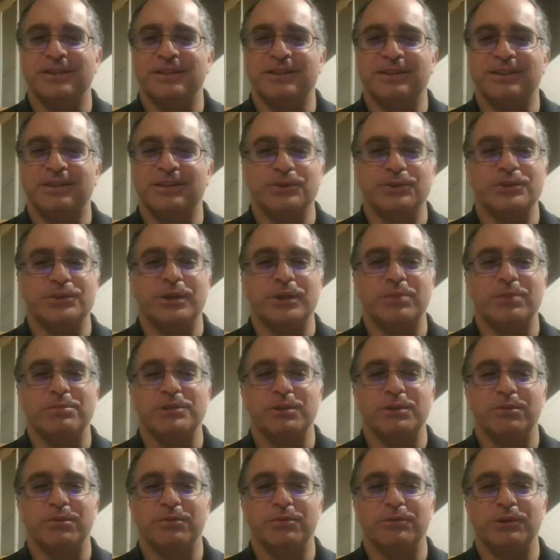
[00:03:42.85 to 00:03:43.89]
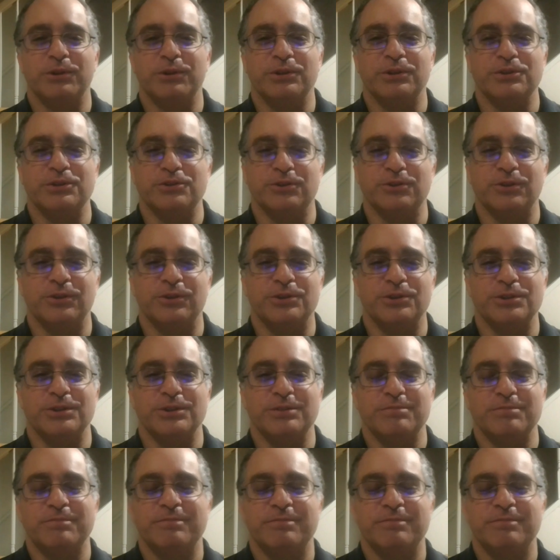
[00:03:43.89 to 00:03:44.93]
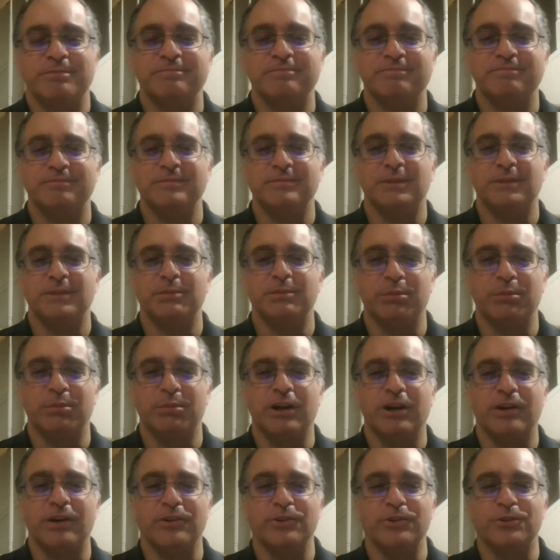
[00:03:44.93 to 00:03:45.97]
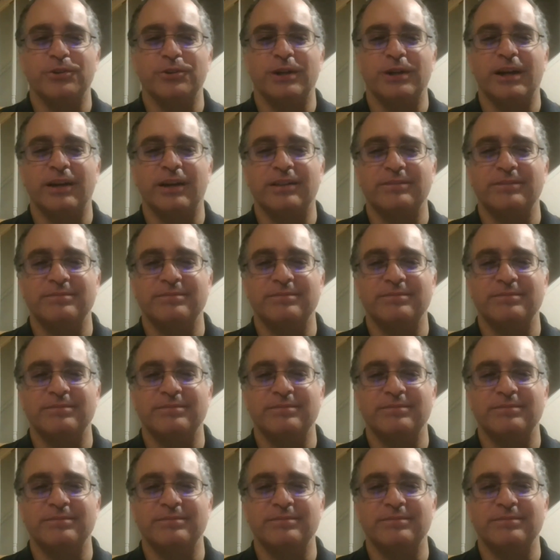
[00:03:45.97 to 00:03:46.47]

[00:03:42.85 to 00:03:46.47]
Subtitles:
clears up some of your concerns about ProctorTrack.